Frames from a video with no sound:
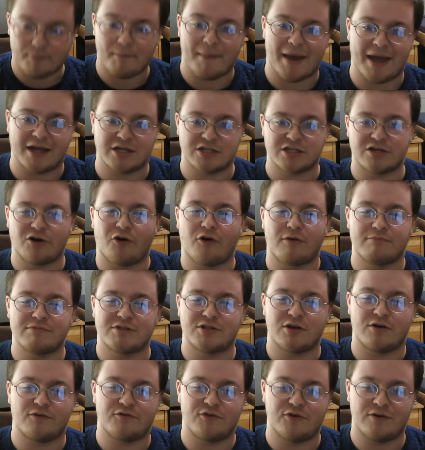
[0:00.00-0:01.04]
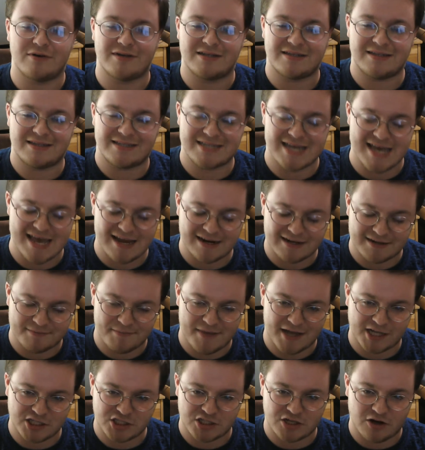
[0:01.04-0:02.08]
Magikarp. So if you attack
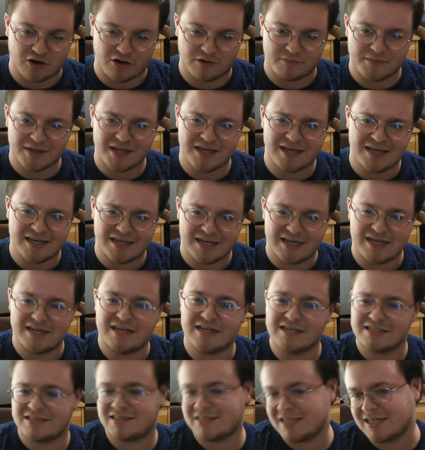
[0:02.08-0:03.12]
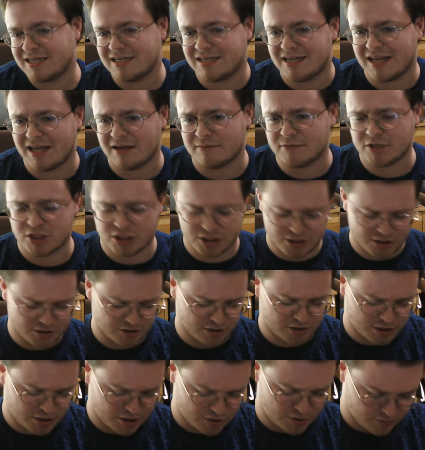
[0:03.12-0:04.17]
Magikarp, he does 10 damage to
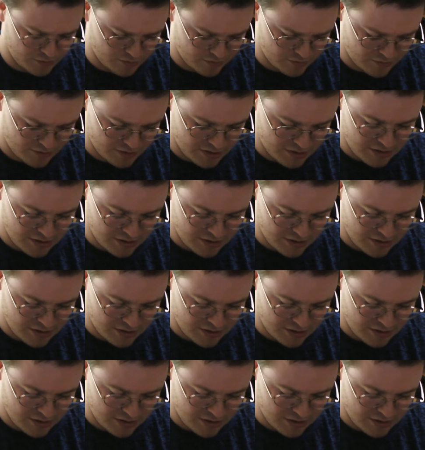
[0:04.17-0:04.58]
you.